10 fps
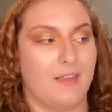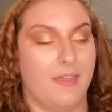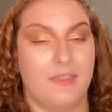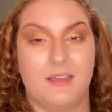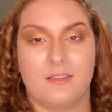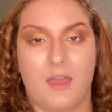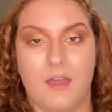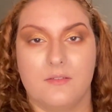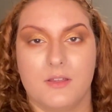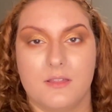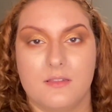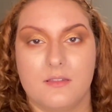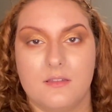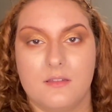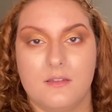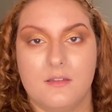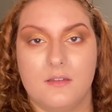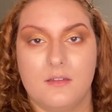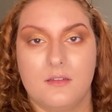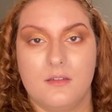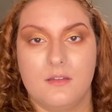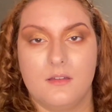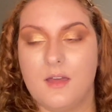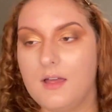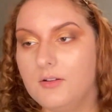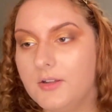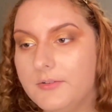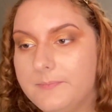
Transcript: I think it's Canvas. I don't know.